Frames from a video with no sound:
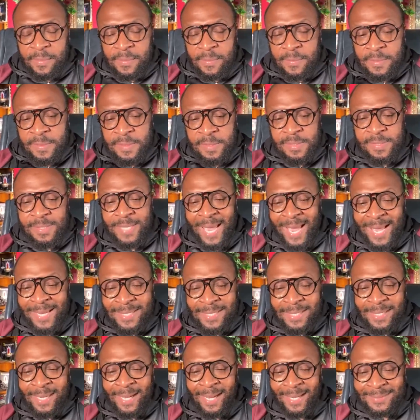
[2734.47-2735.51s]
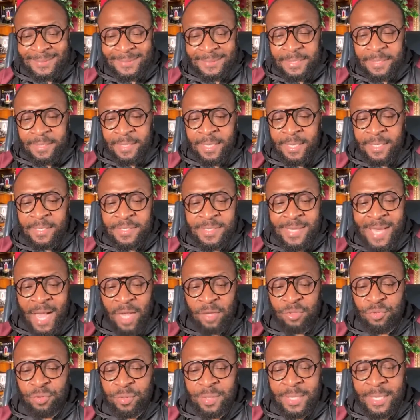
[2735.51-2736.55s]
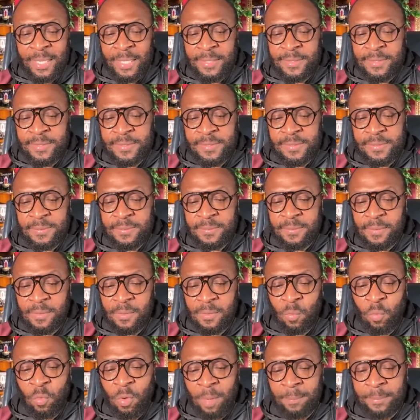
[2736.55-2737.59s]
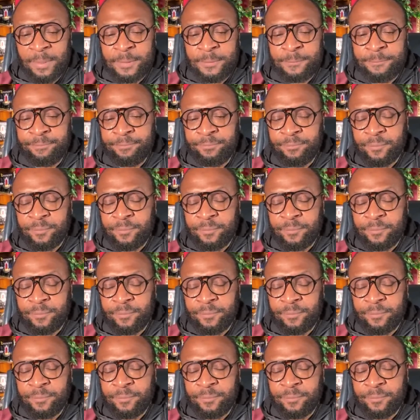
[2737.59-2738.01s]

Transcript: society constantly indoctrinates the woman